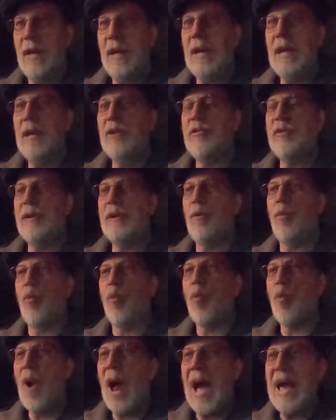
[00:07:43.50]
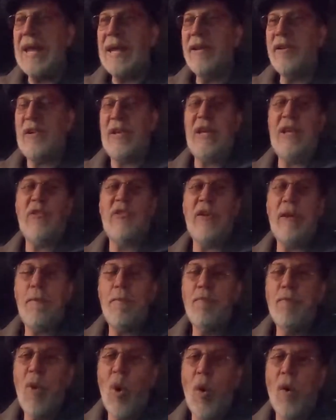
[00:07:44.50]
it right? Is
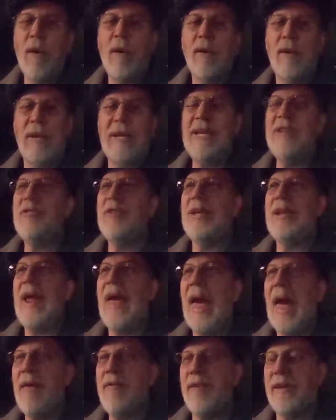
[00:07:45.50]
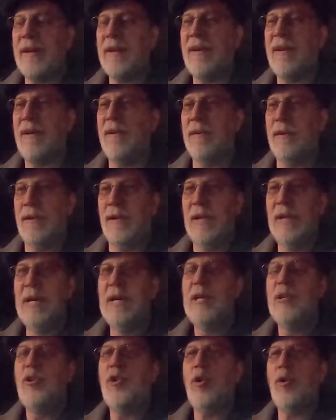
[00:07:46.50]
it moral? Is it ethical
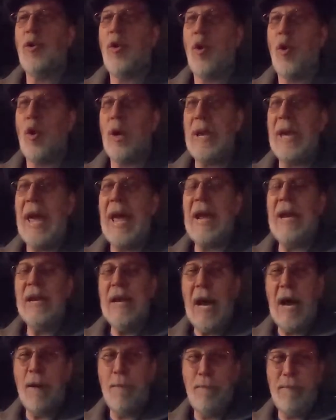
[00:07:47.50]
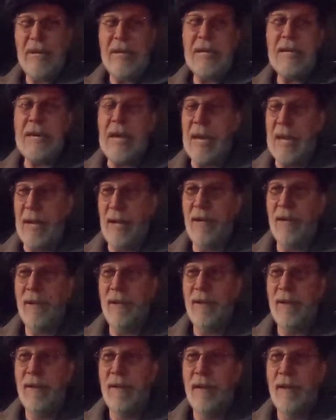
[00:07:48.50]
to create a being
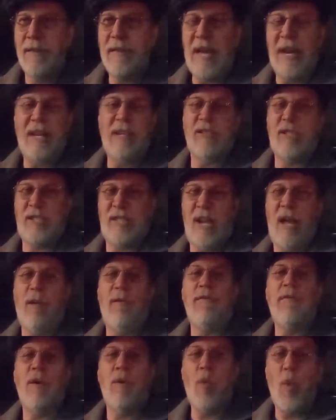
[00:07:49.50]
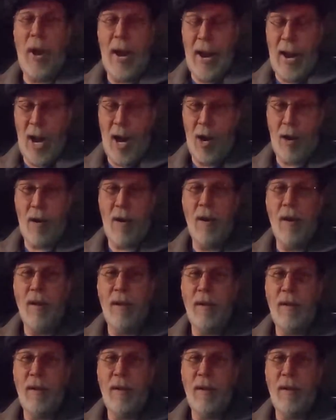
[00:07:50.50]
that is self-aware